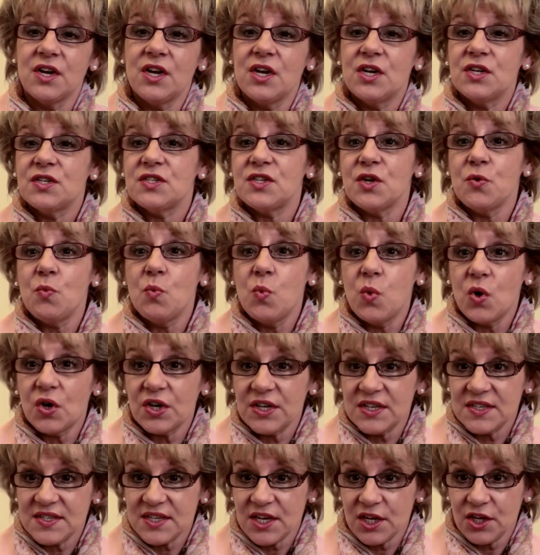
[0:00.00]
So what
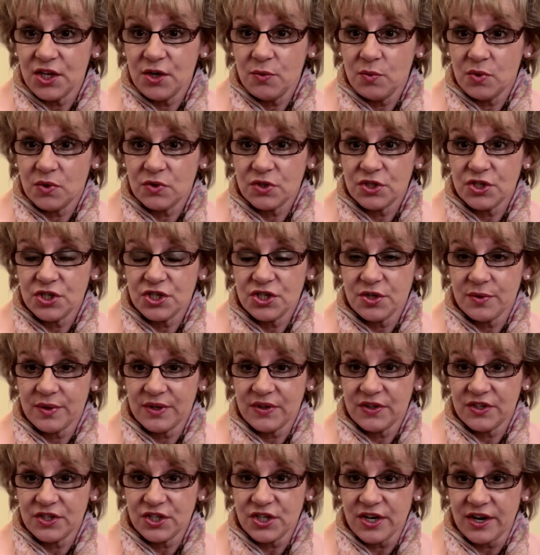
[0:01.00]
is it you want to do in
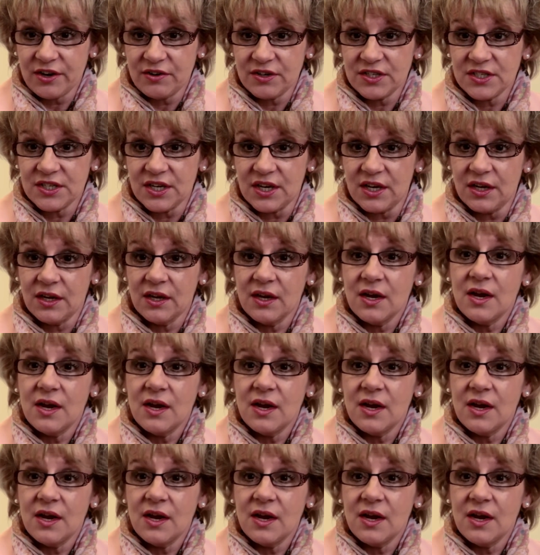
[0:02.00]
the charity?